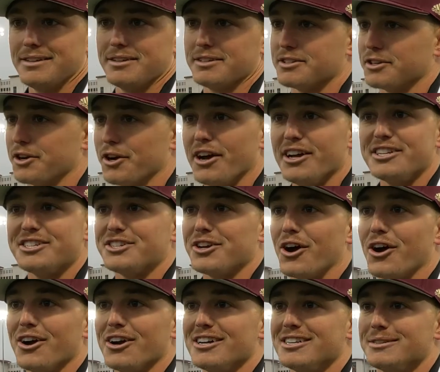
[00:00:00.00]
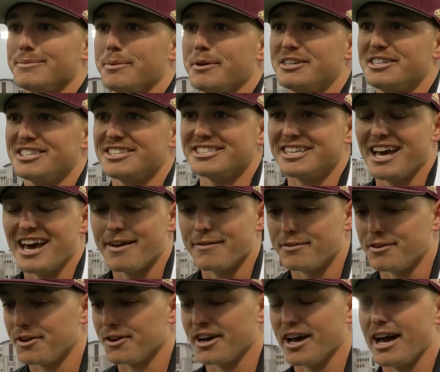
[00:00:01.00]
It's a great start for the pitching staff.
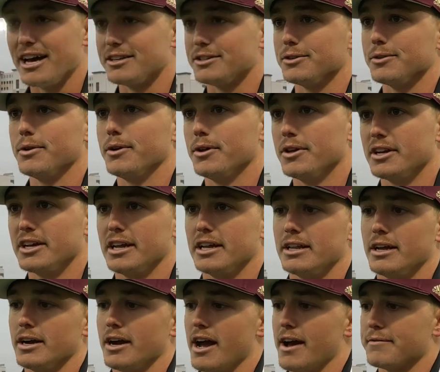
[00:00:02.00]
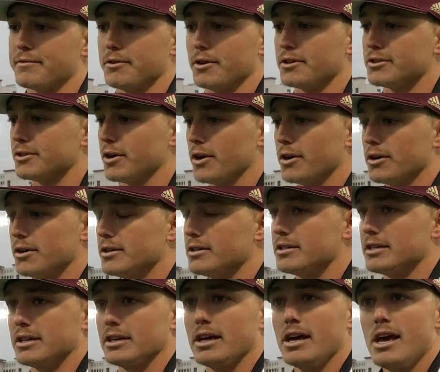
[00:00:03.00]
You know, guys are rolling in there after our
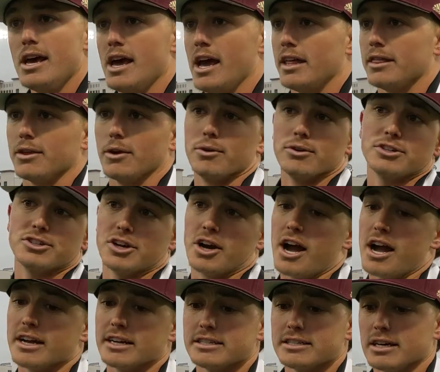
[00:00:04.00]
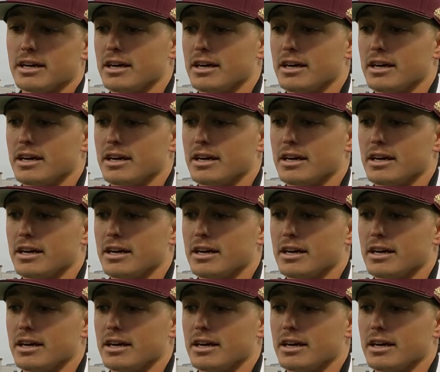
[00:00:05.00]
starters and throwing strikes.